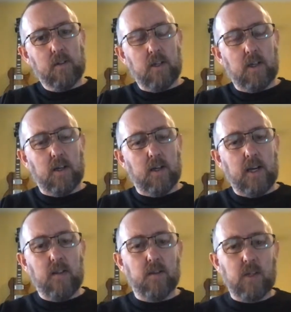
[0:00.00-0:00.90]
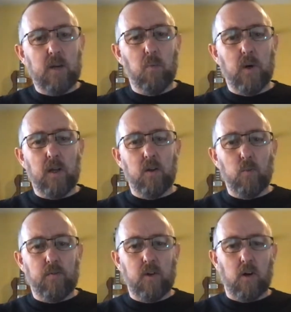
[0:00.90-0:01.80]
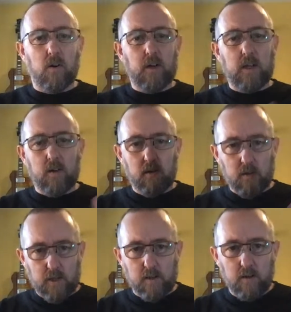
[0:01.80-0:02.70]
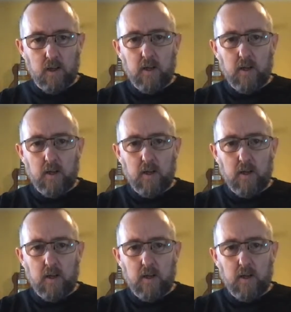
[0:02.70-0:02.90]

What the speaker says: In the same way that we've got in